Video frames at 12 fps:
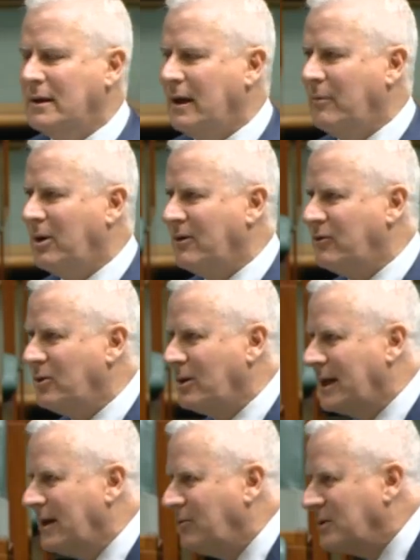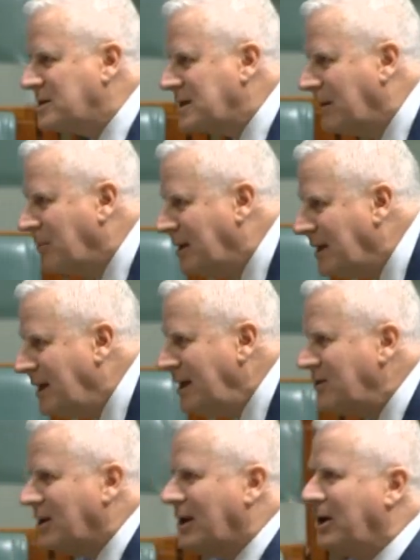They might fall in love with somebody
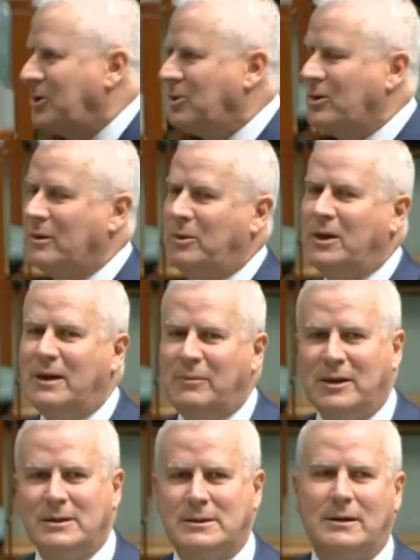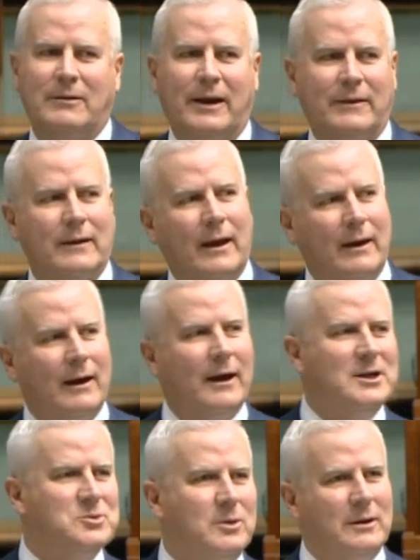in the local community because they're at that
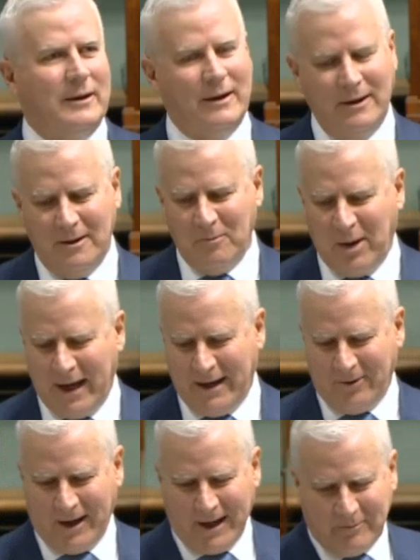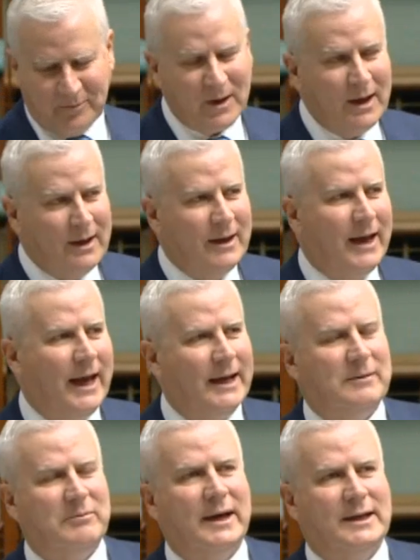age where they're partnering up, and
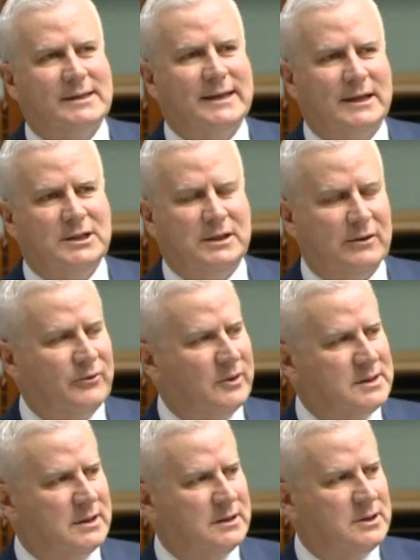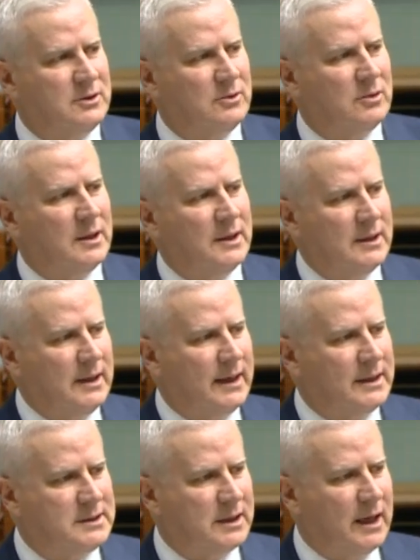it makes such a difference. And to
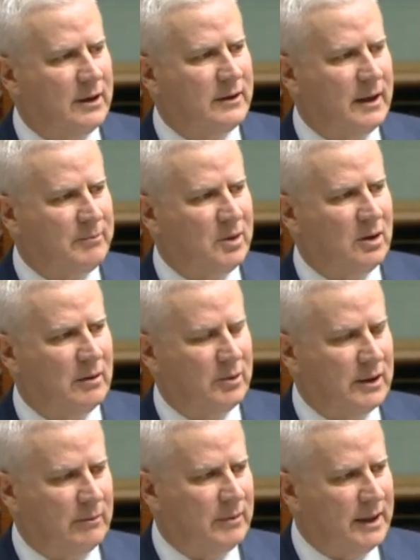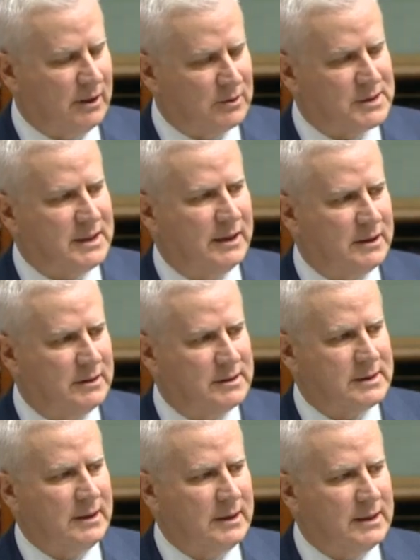go to that biomedical
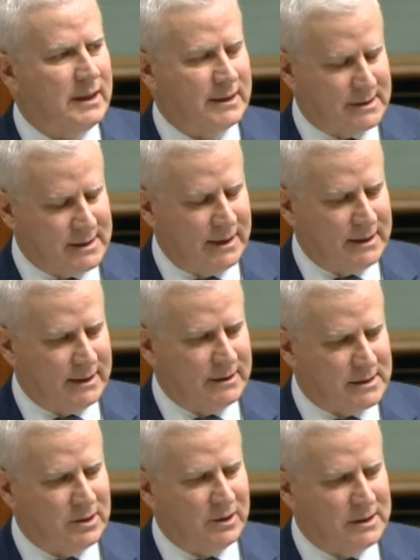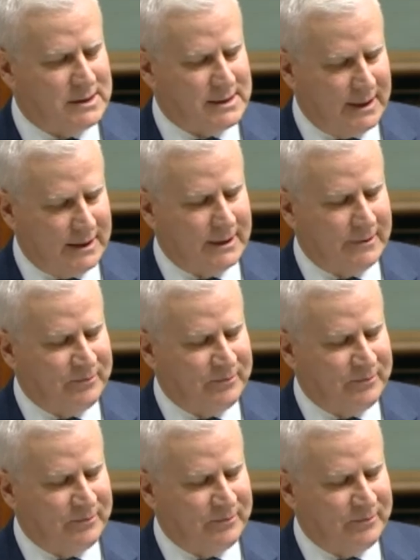science centre